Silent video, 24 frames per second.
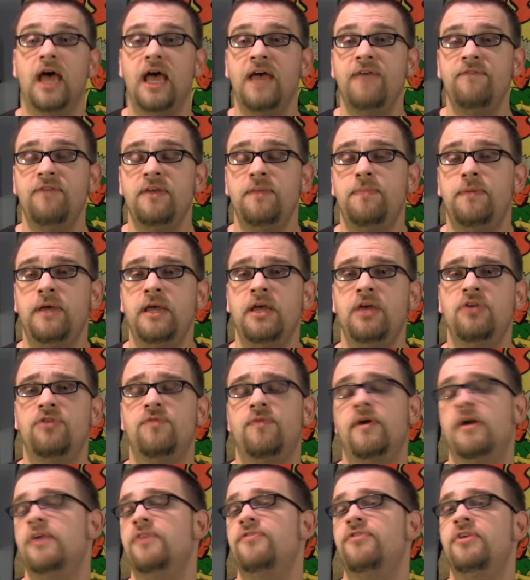AVP is
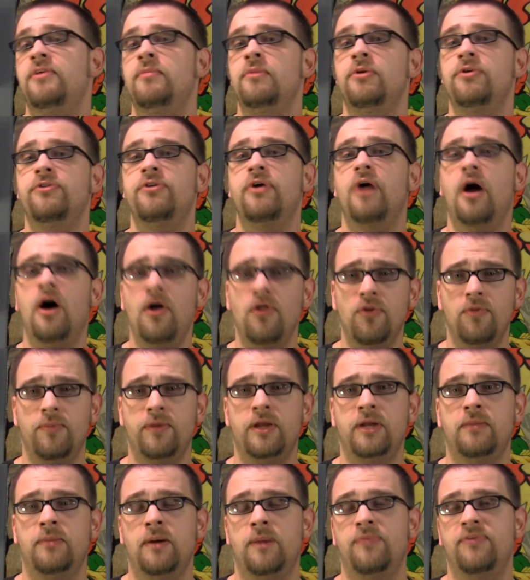very similar to other
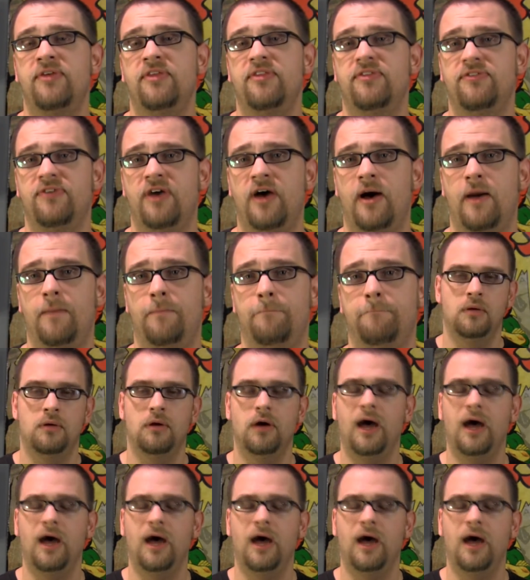beat 'em ups at the time.